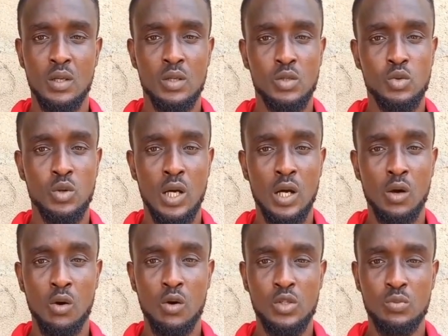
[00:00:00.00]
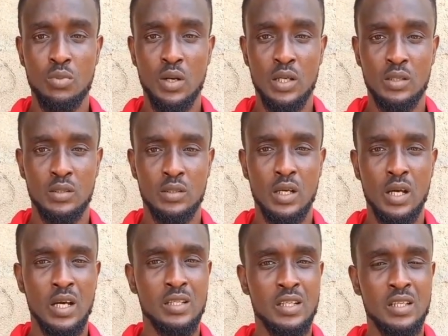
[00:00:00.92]
to her husband
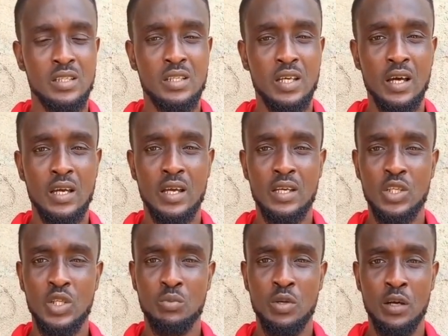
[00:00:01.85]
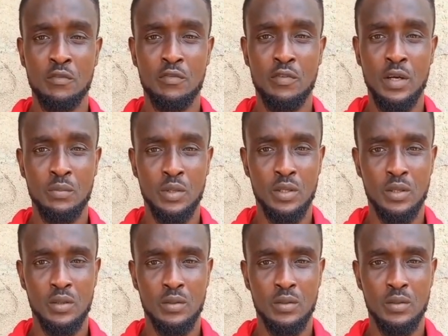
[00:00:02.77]
and the entire Edibia family.